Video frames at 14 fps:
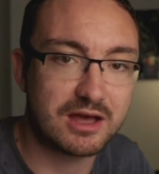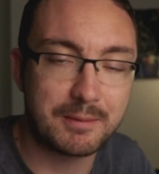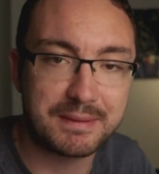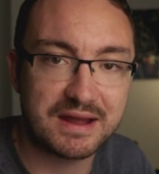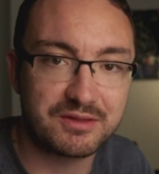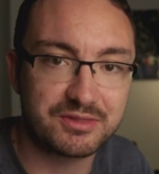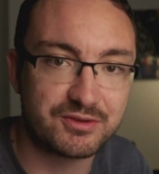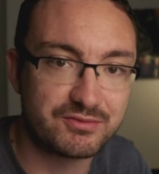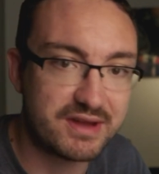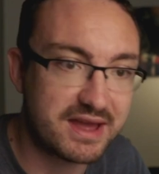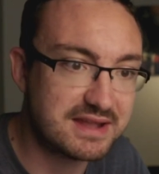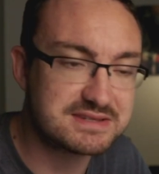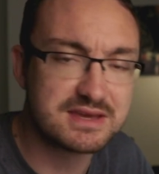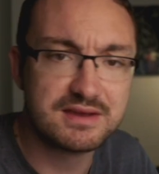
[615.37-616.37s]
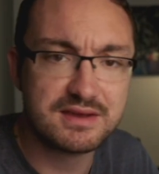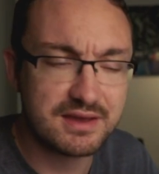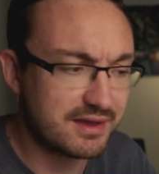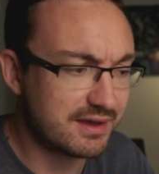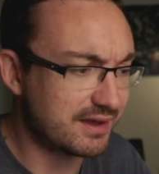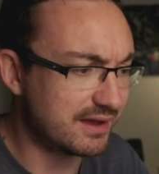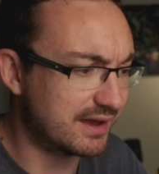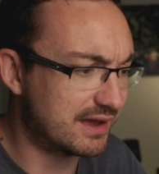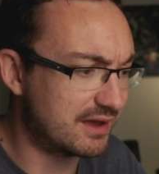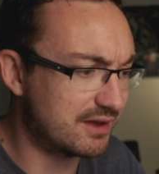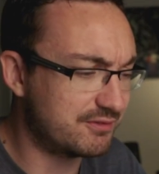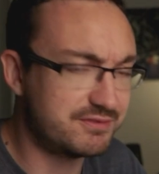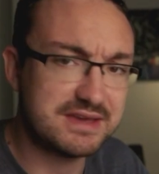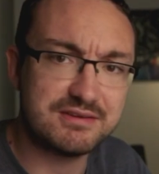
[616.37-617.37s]
about the Red
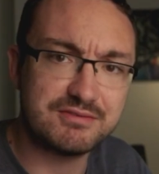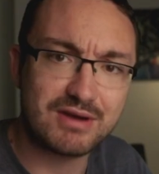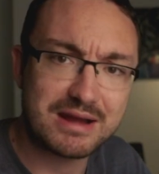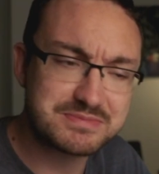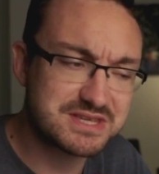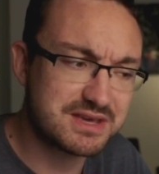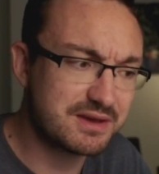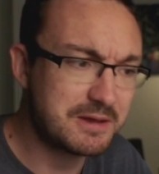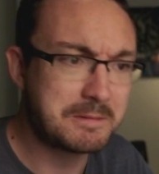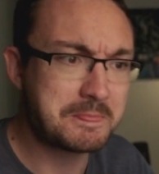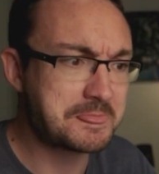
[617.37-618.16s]
V Raptor,